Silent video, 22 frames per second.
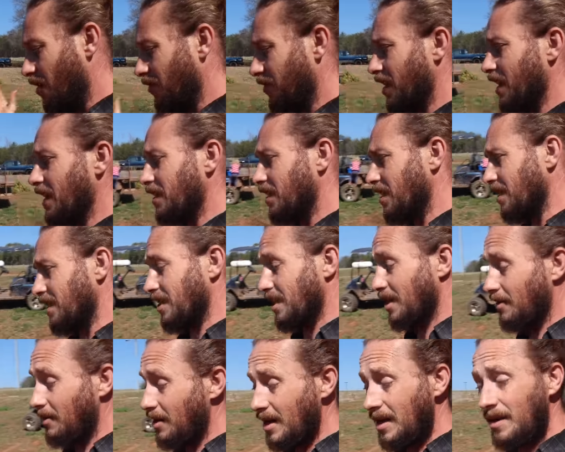All things
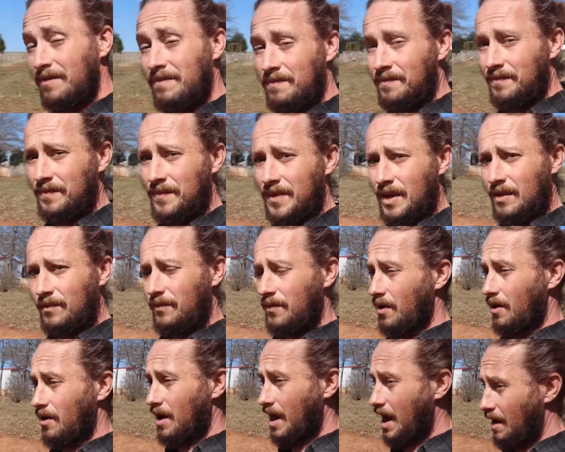considering,
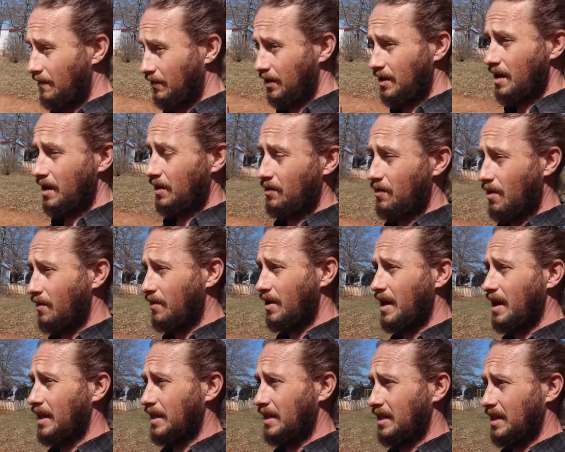for having not grown
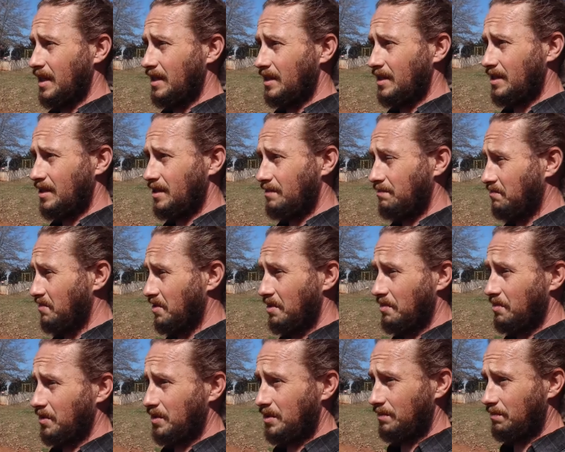in it since
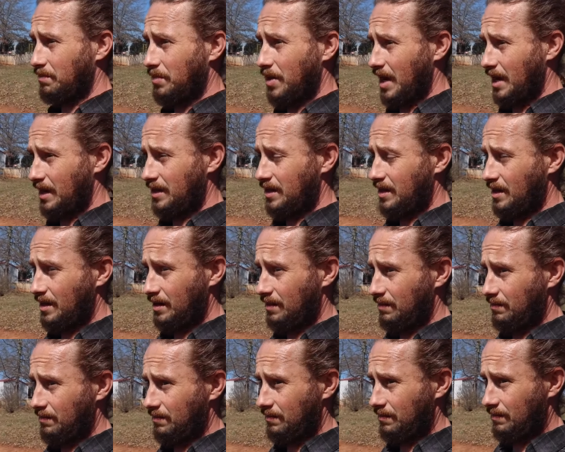there wasn't plants in it
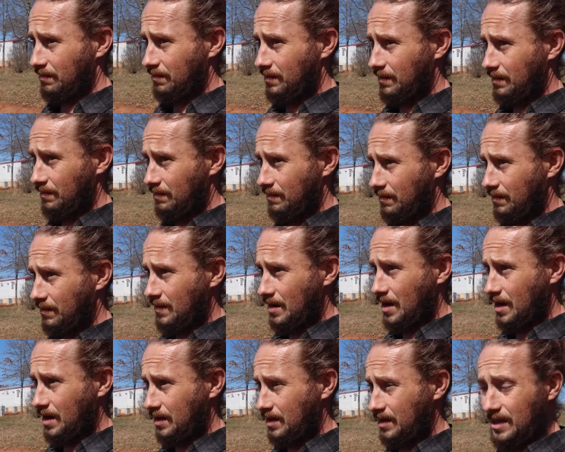
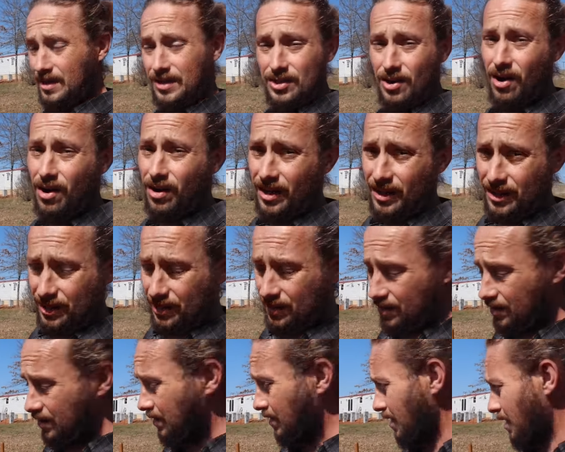uh, since
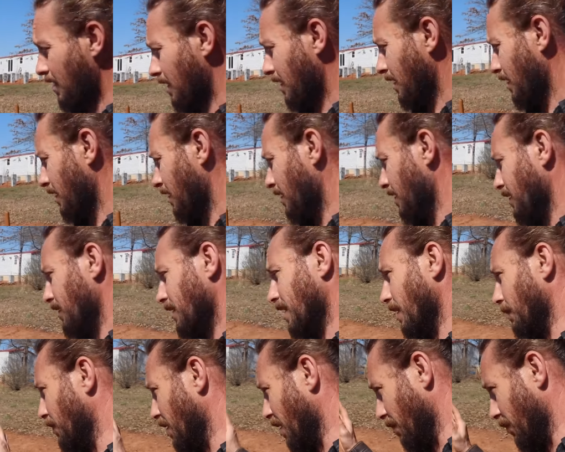August,
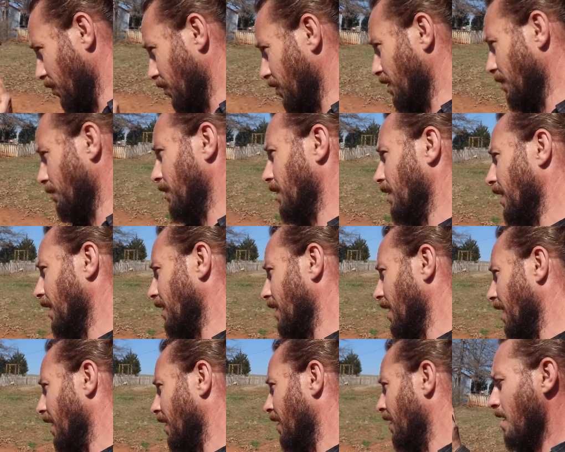September, something like
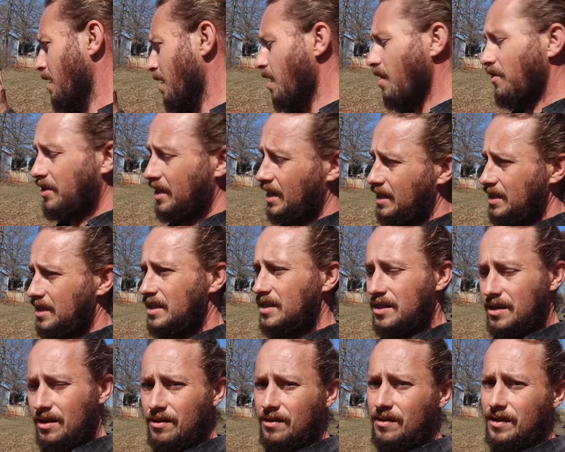that. All things
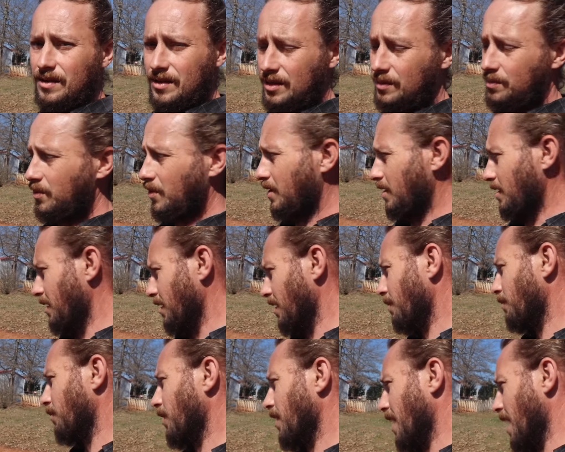considering, this is pretty good.
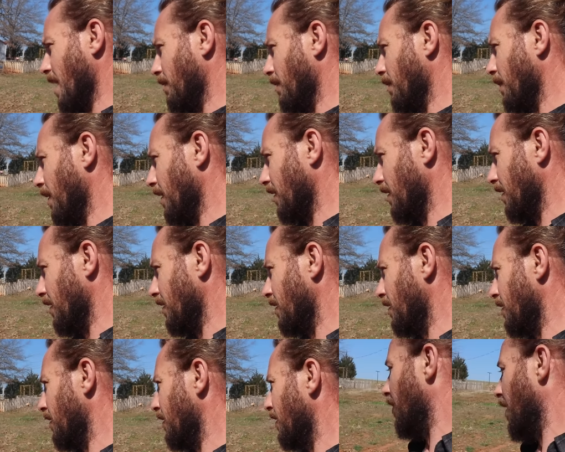I'm pretty happy about
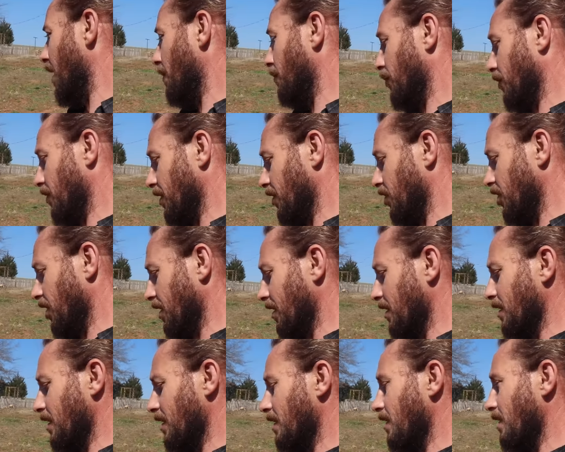this. I put the
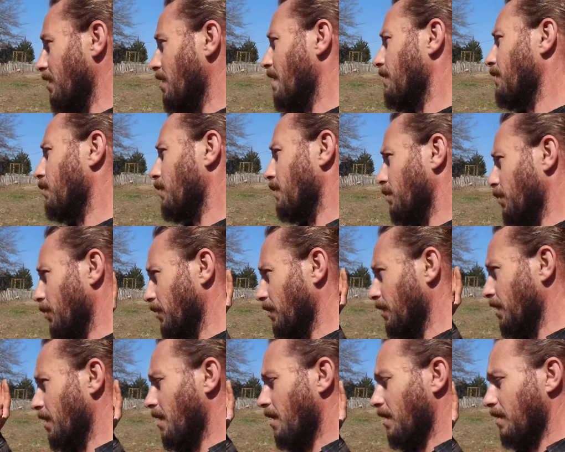chickens in here after we pulled
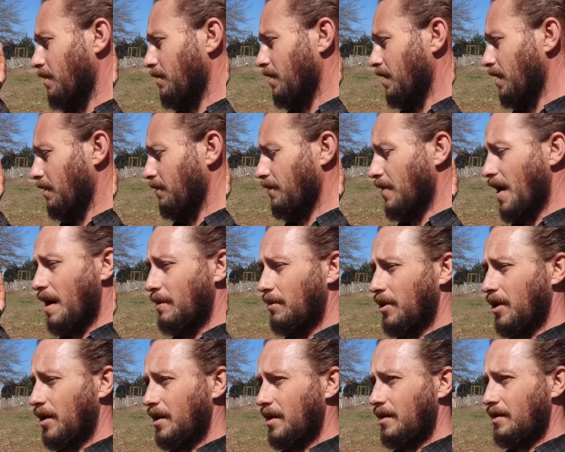the, the
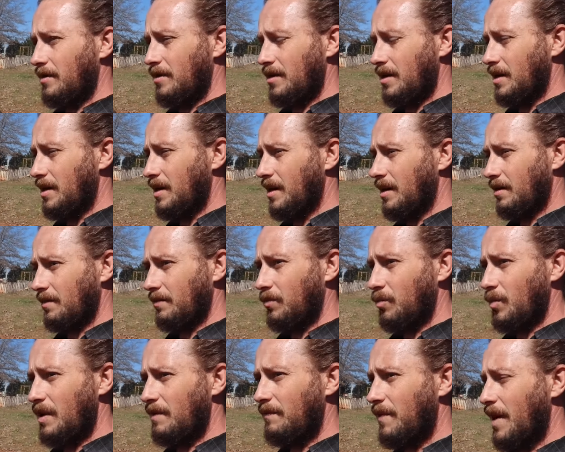fabric, the uh,
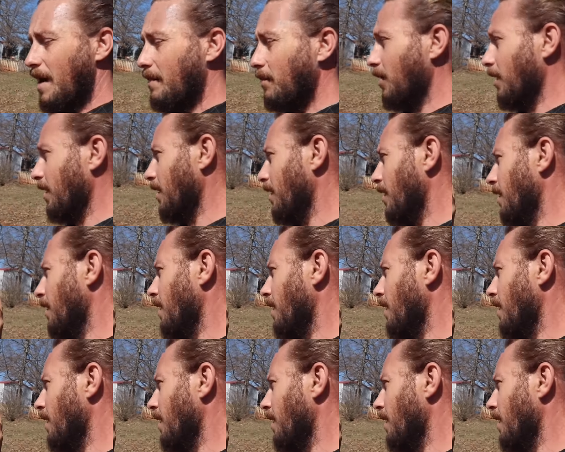weed fabric.